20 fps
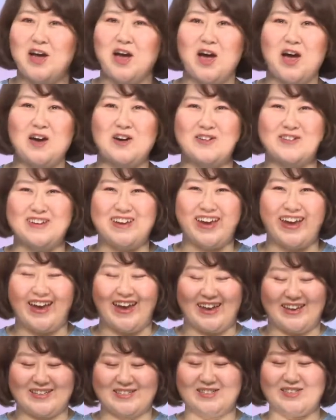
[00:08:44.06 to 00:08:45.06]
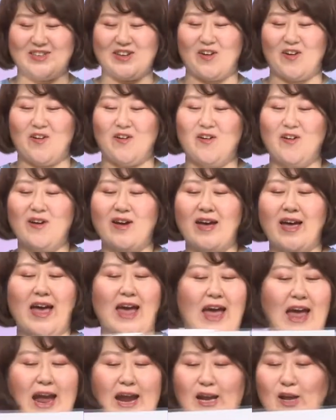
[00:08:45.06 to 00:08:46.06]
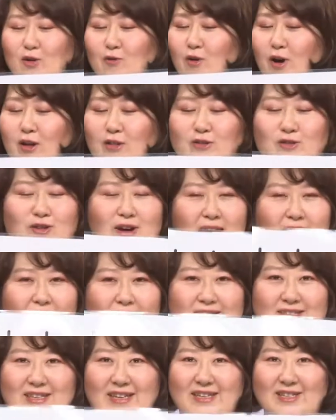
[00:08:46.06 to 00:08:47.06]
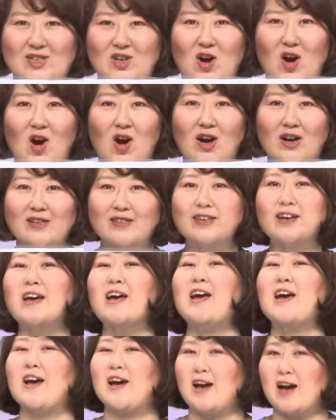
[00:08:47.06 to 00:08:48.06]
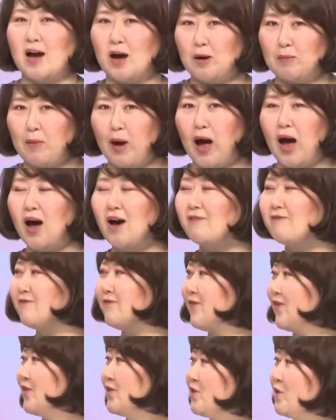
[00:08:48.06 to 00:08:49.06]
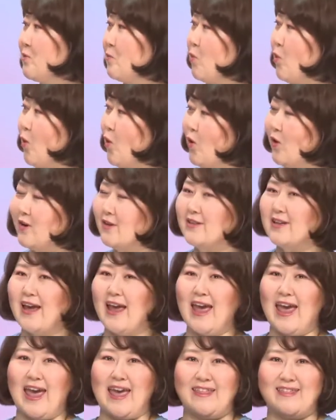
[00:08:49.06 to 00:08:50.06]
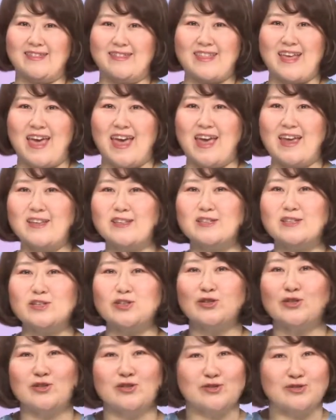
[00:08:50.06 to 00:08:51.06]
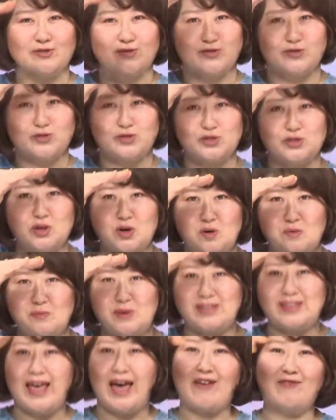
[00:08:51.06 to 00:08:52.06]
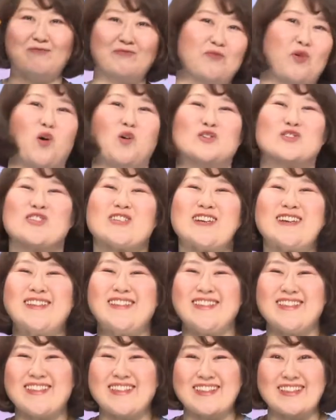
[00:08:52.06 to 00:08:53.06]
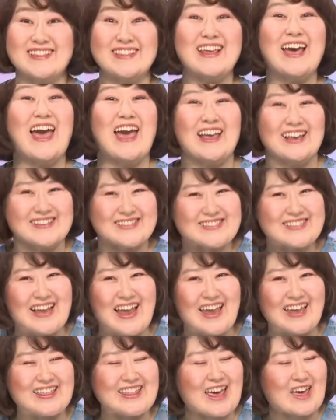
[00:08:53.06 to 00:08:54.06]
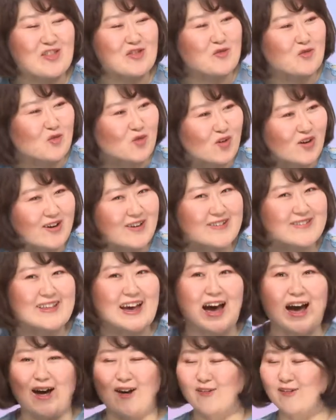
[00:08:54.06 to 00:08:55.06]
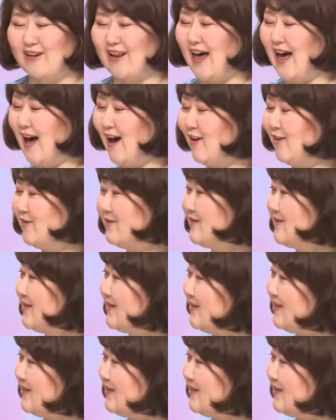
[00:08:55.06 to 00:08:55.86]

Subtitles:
Okay, so anyone who has this card, come up from the board and then show me that motion and say that word out loud.